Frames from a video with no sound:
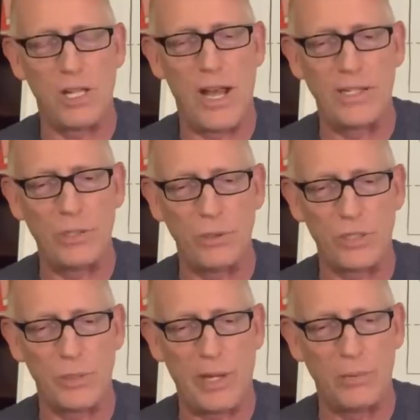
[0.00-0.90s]
lying to
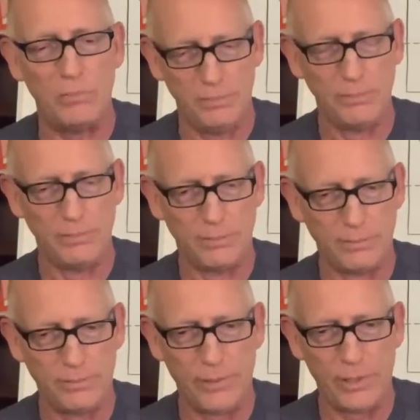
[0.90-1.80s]
us about
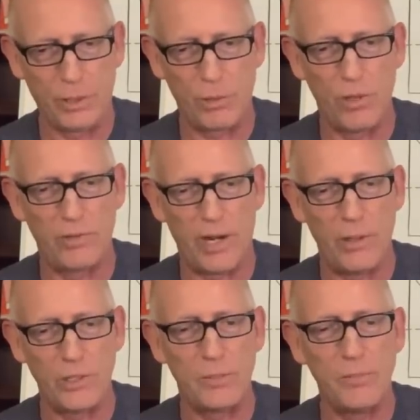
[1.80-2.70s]
the
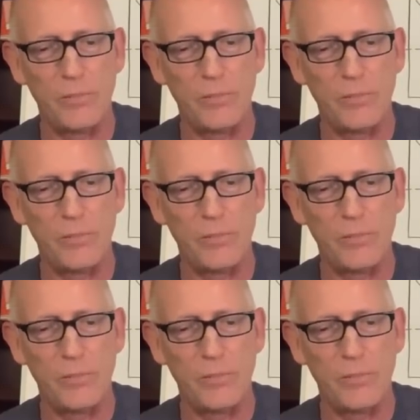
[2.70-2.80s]
coronavirus.